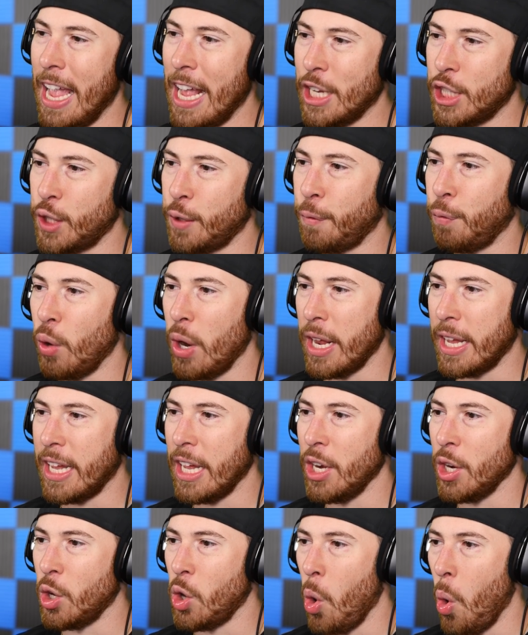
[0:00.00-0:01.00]
It's
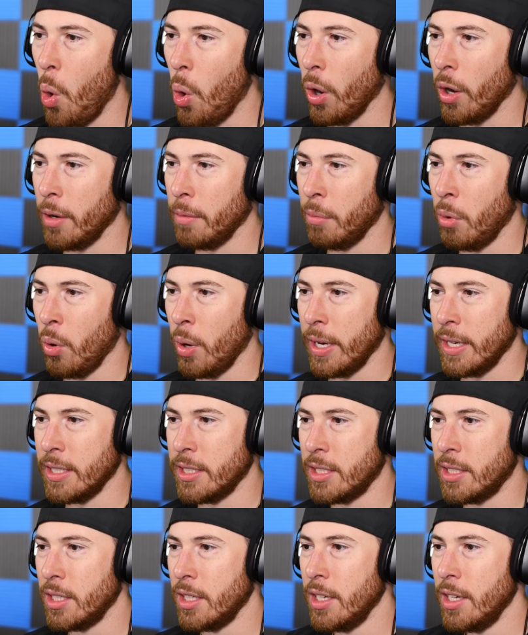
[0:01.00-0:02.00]
freaking corn,
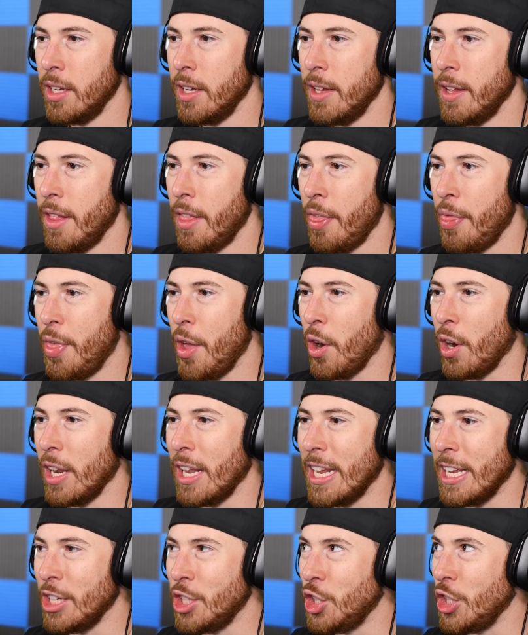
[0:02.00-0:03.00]
boys. They're
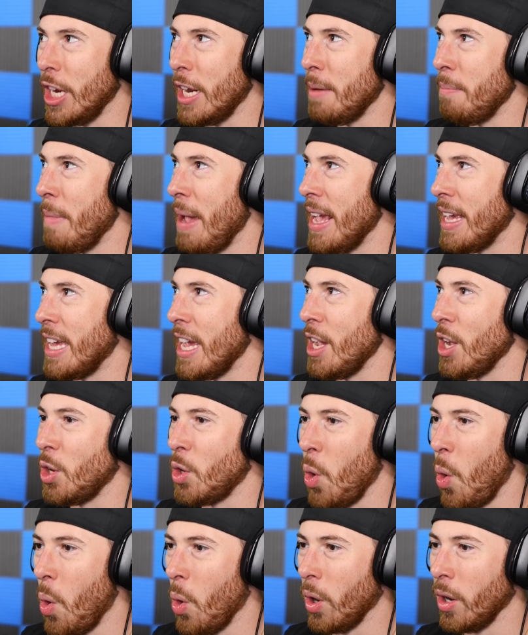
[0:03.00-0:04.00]
legit making
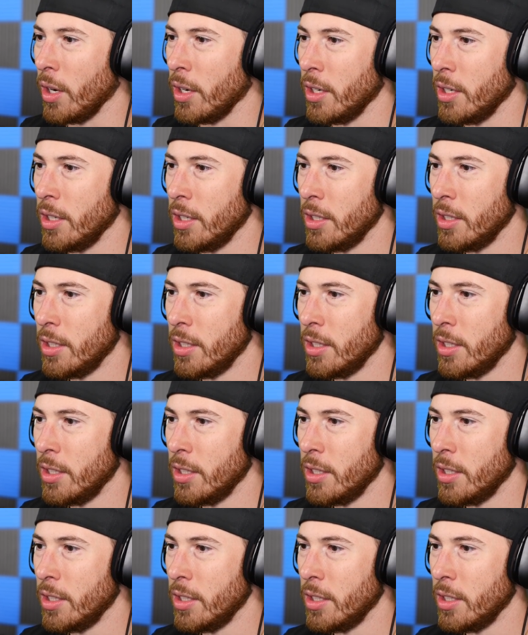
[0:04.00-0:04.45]
corn.